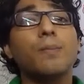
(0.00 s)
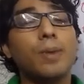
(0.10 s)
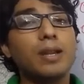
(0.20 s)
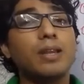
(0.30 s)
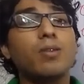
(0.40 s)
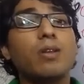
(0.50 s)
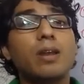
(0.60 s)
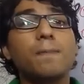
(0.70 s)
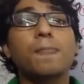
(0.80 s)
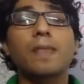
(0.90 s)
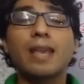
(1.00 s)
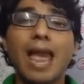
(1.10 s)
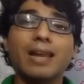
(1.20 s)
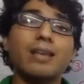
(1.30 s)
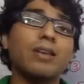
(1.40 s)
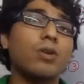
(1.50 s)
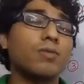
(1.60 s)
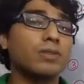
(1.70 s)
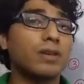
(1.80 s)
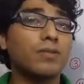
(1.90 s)
particular category
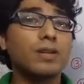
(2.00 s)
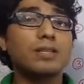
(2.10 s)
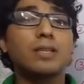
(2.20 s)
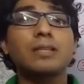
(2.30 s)
of service,